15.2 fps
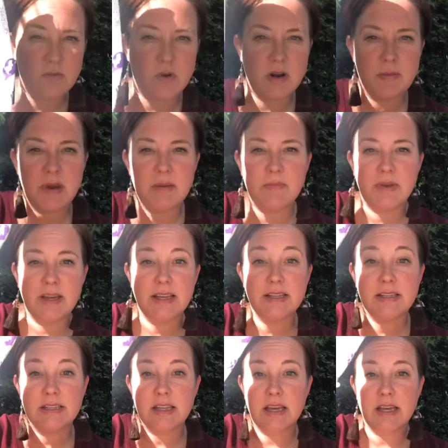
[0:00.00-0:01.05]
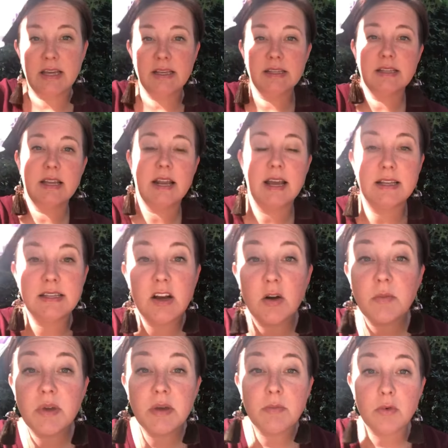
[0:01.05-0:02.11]
One of my biggest things that I tell
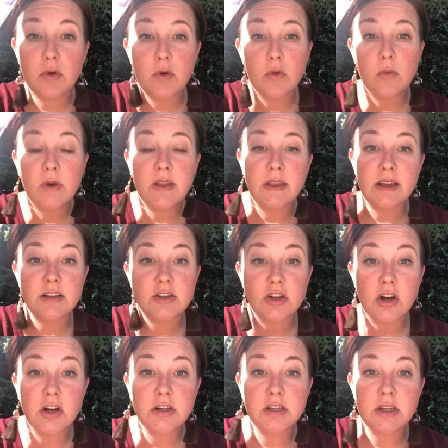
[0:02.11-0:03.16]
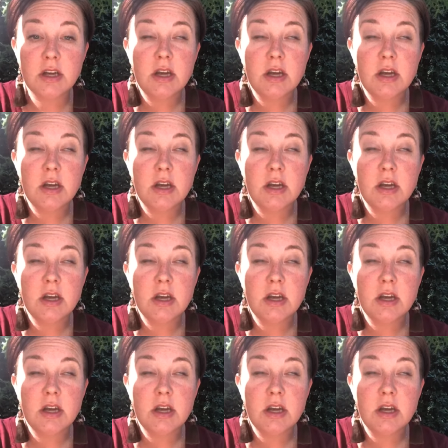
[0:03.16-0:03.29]
people when they start